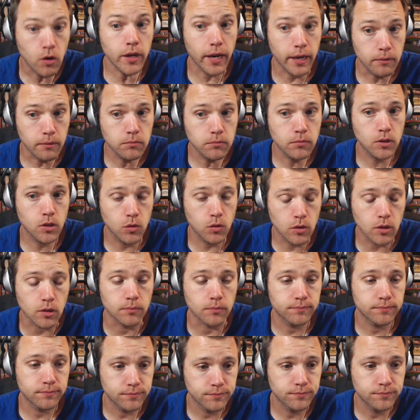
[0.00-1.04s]
Okay,
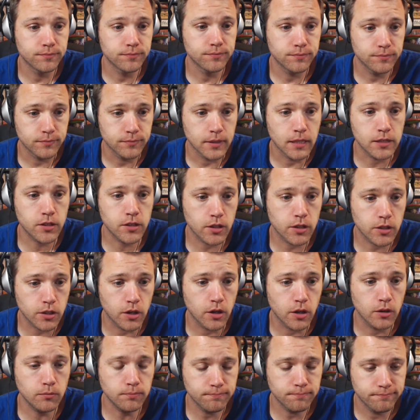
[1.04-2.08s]
cool. That's good
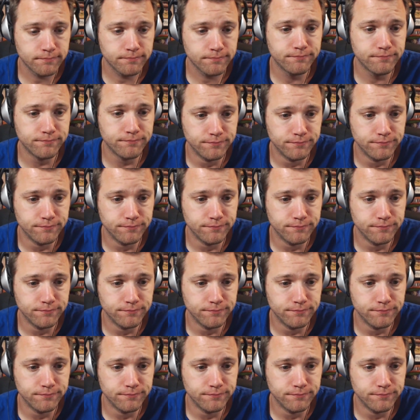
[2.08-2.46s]
to know.